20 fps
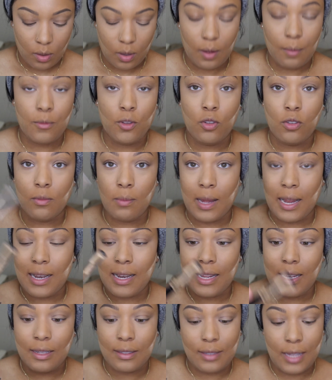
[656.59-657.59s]
I'm using my
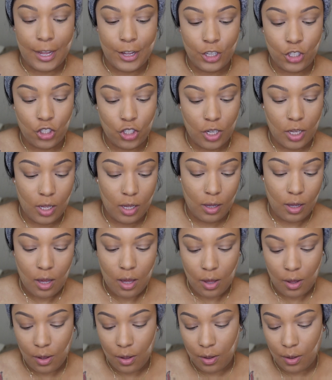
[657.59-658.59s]
NYX
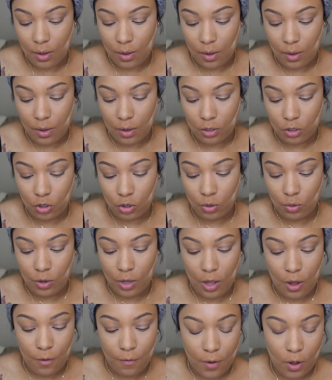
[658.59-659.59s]
HD
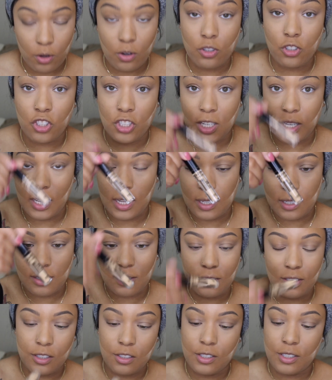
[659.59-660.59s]
Studio Photogenic
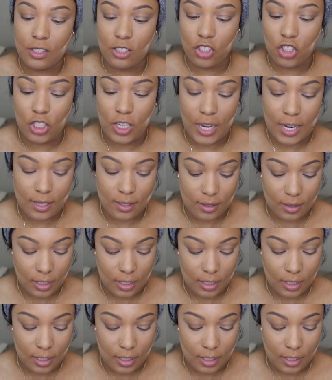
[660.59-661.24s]
Concealer in the shade